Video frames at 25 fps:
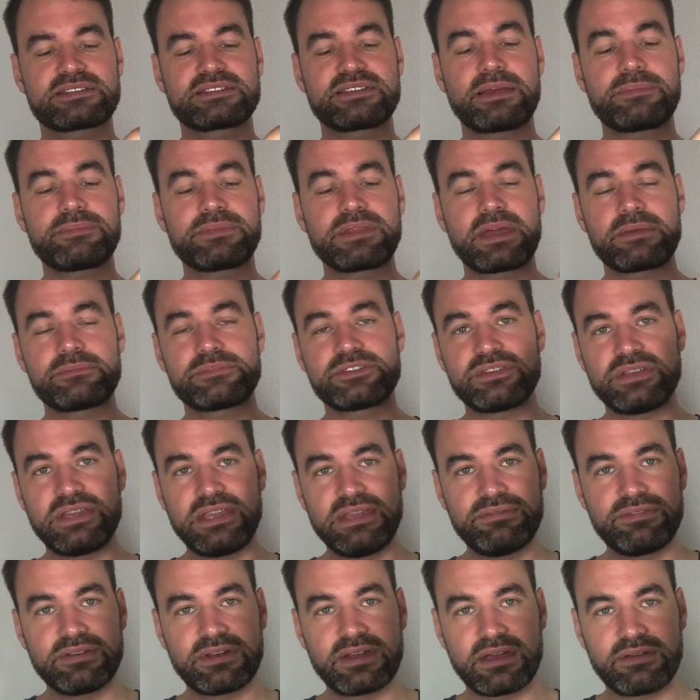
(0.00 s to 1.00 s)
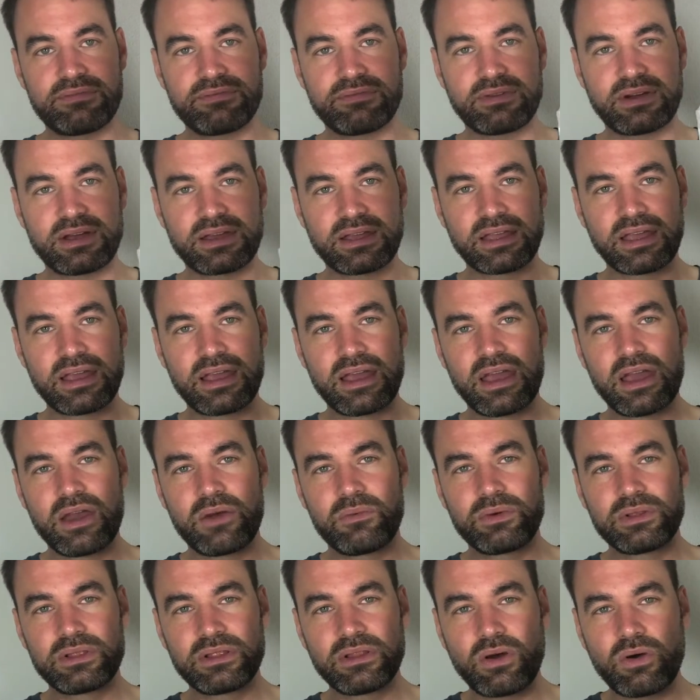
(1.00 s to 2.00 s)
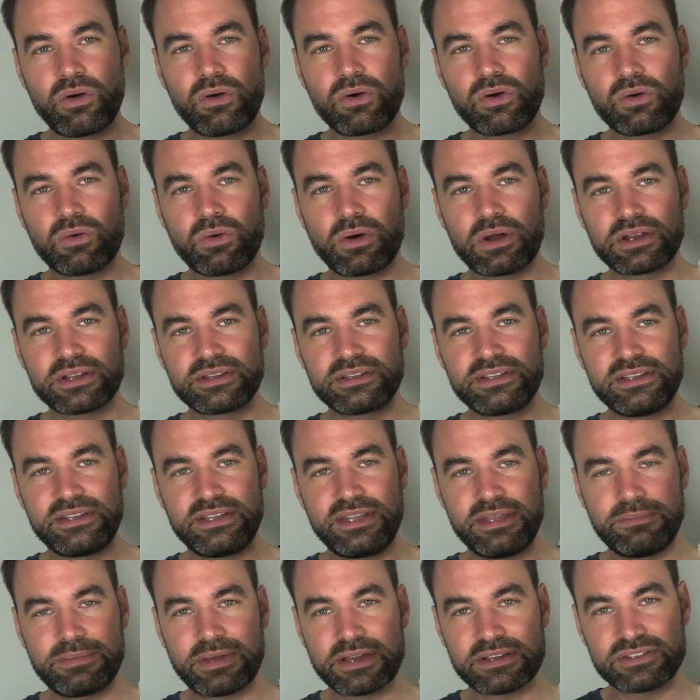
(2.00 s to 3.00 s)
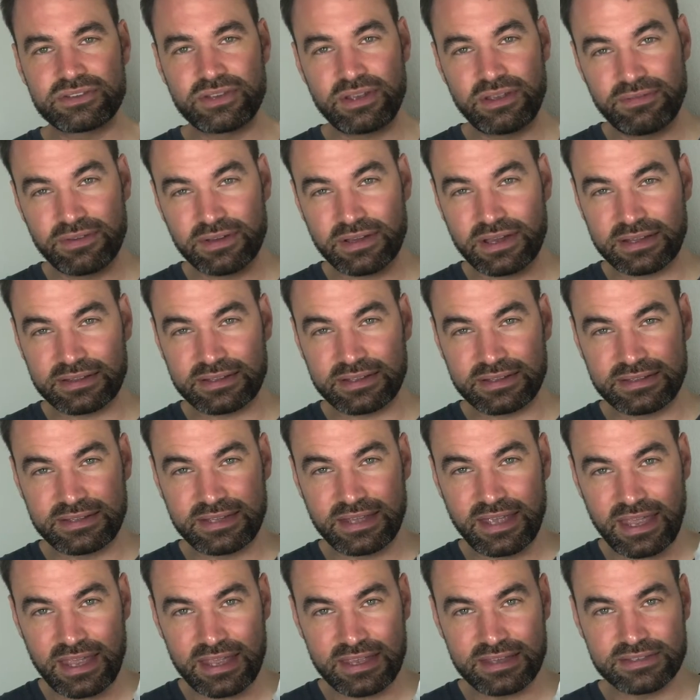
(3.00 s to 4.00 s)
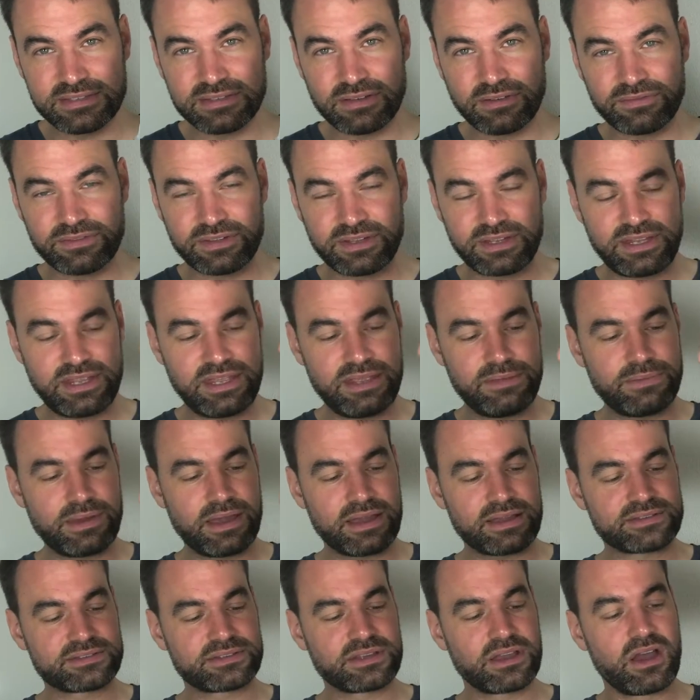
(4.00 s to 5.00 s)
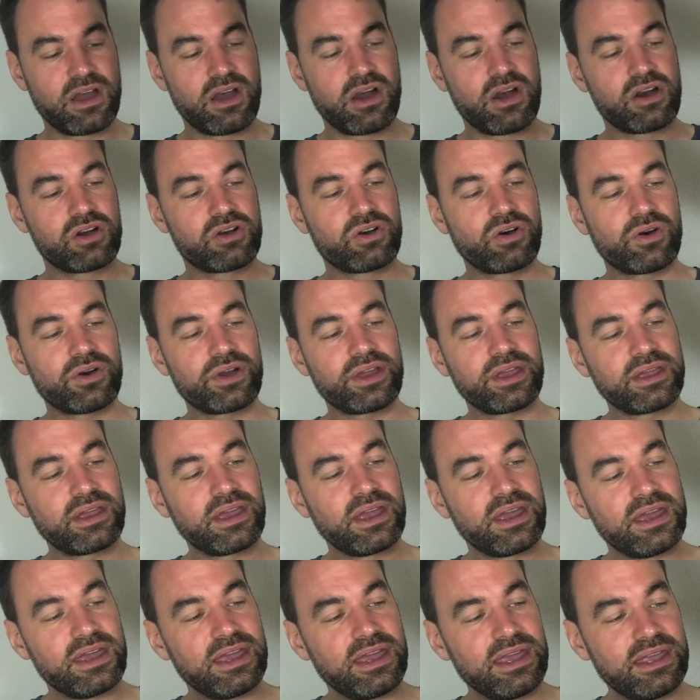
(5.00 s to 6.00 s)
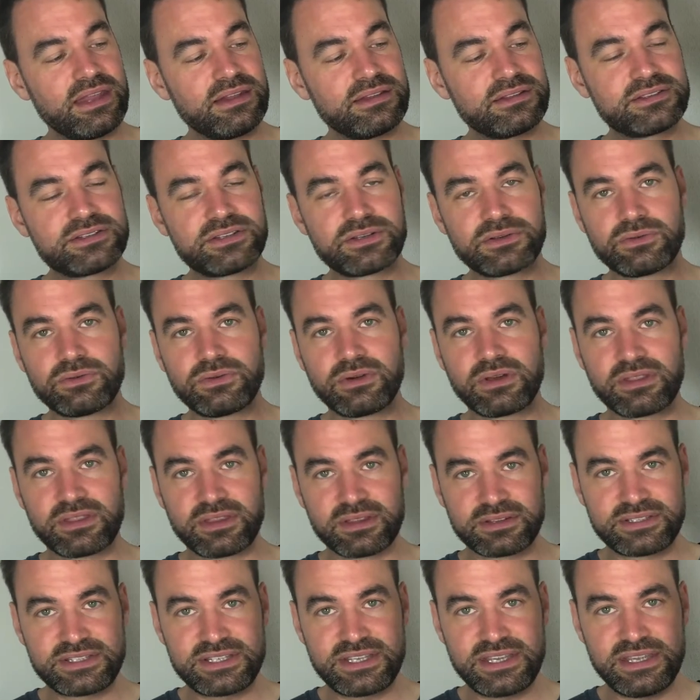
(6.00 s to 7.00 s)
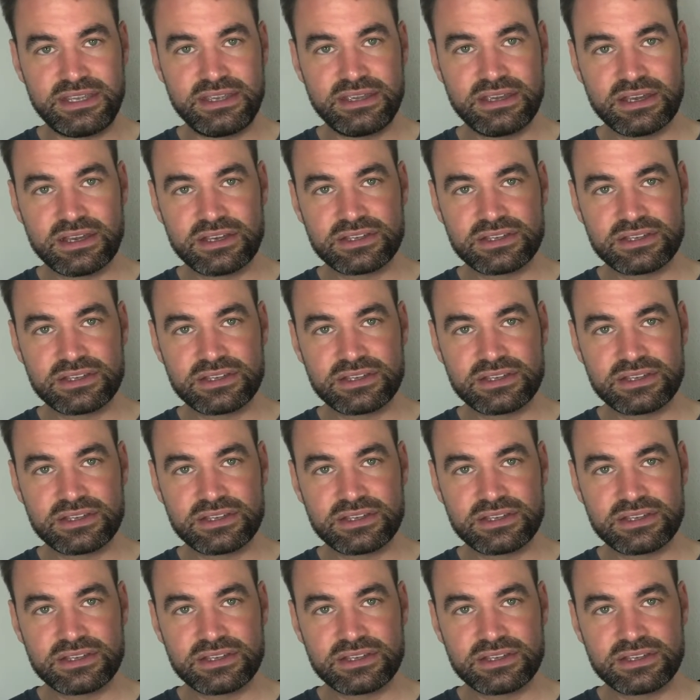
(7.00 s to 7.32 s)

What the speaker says: Sometimes you even have, like with lower quality tea bags, you even got the taste of the tea bags going into the tea.